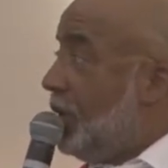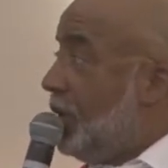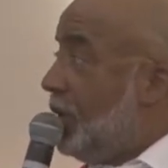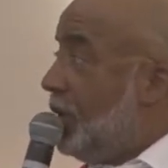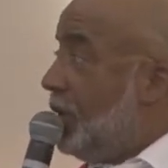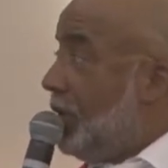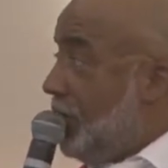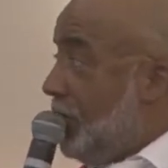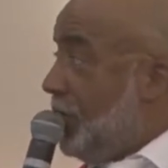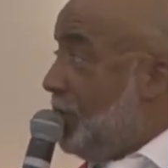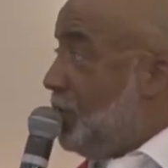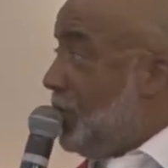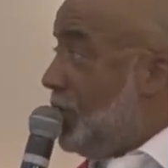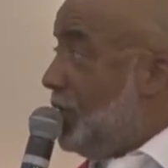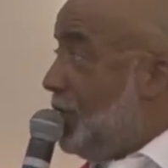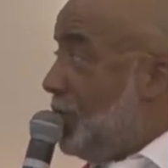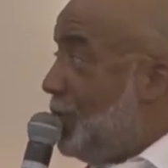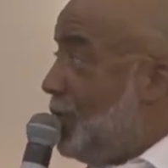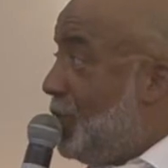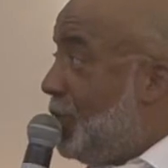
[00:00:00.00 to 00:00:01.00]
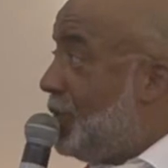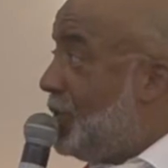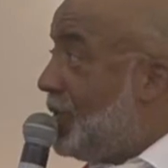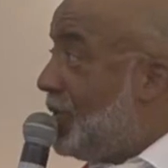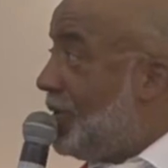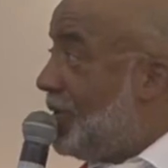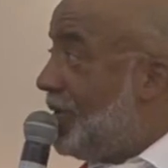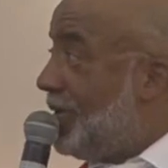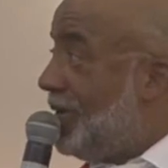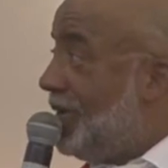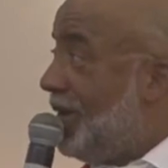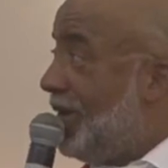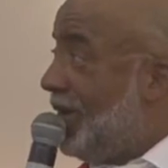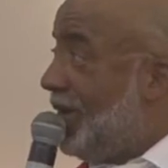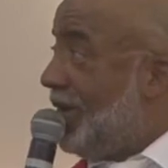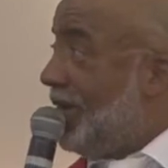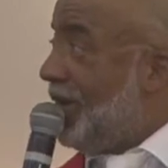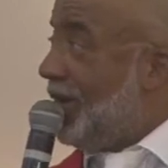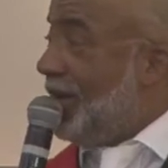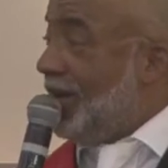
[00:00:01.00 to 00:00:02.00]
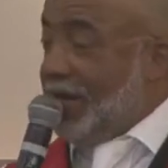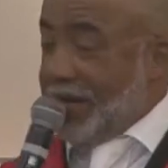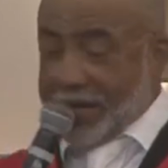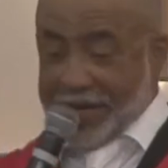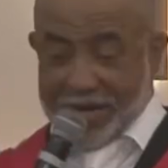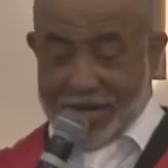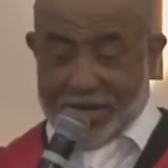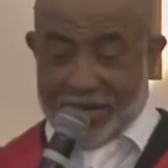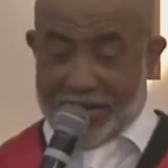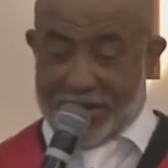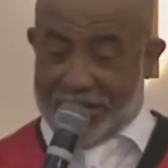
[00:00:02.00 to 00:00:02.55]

the evening news. Uh-huh.